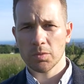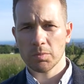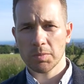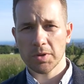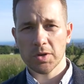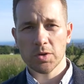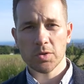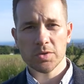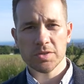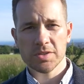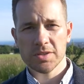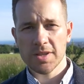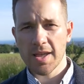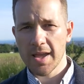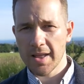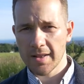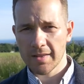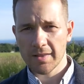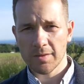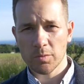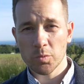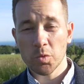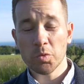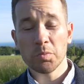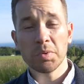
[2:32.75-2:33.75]
because
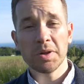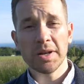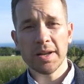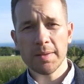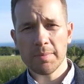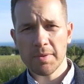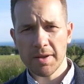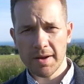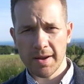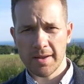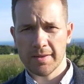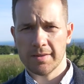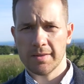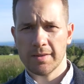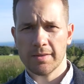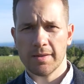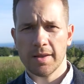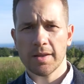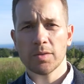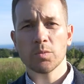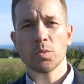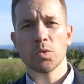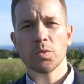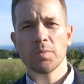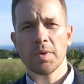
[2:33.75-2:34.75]
then we'll be liberated
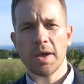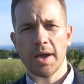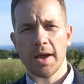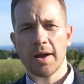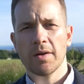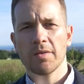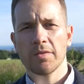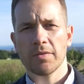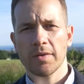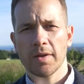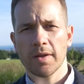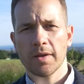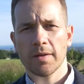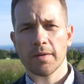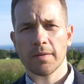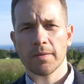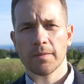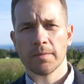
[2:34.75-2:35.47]
and we'll be healthy.